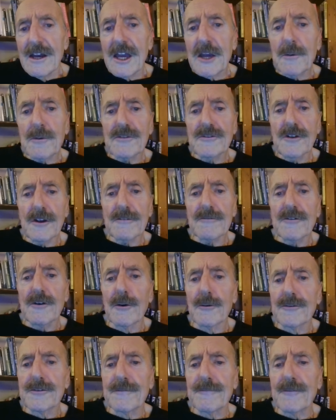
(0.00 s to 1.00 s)
was not, of
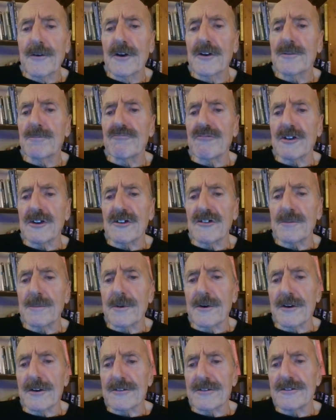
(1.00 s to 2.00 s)
course, the first British
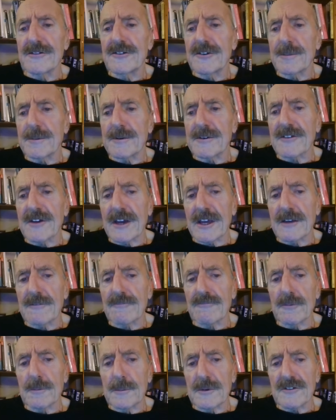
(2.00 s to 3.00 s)
person to be
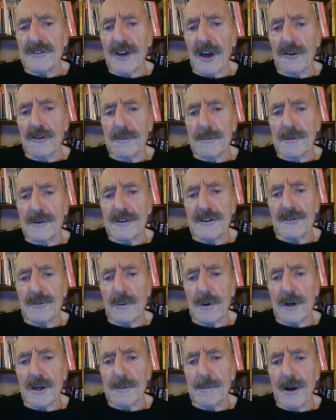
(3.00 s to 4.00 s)
taken from his home in
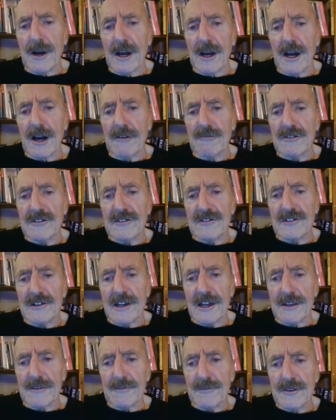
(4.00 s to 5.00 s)
this way by Irish
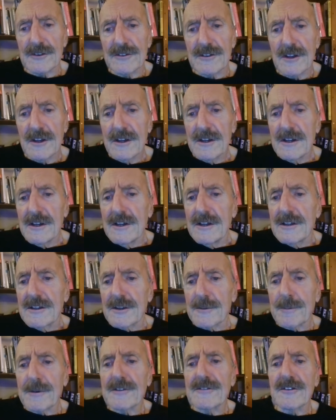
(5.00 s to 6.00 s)
slavers.
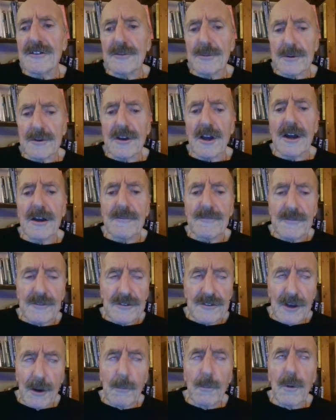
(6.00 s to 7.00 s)
The business was going for
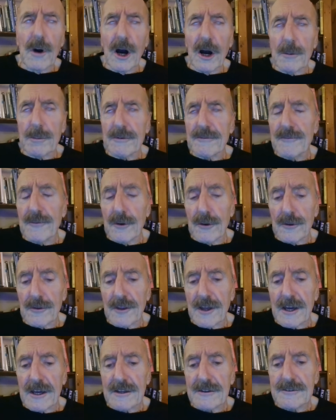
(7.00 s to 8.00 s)
some while before
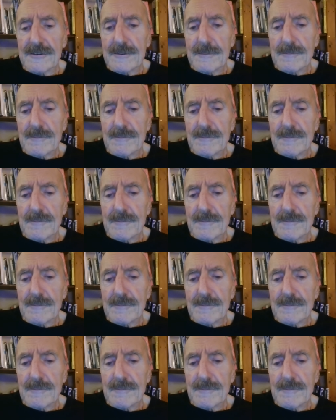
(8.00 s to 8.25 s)
that.